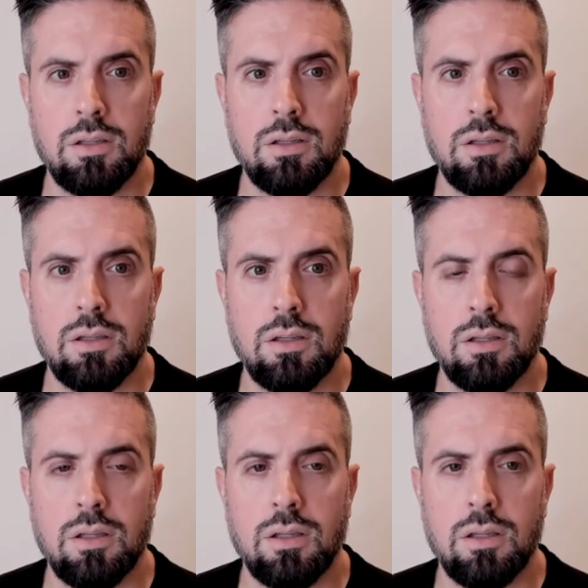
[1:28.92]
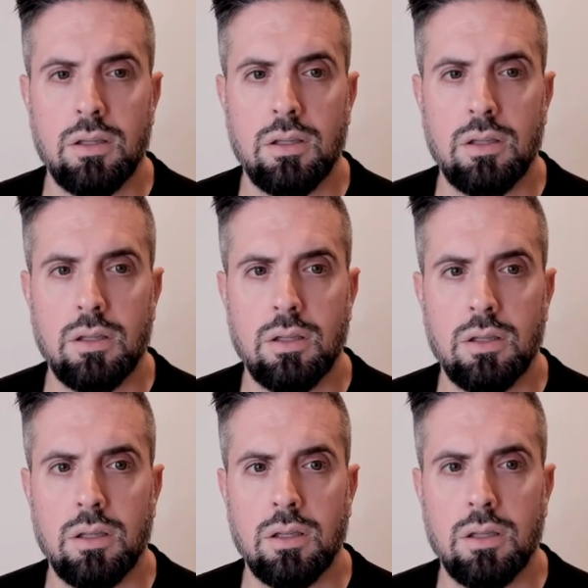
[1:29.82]

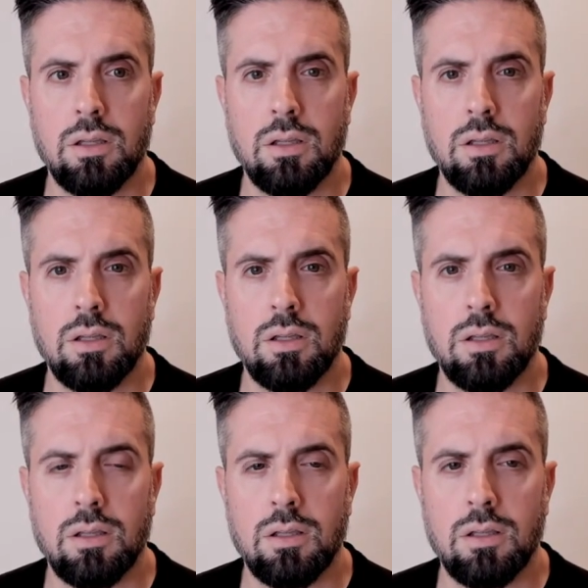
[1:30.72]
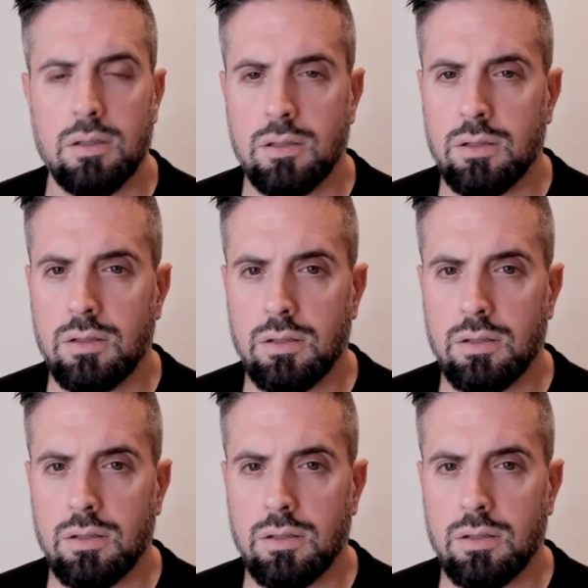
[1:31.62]
[no speech]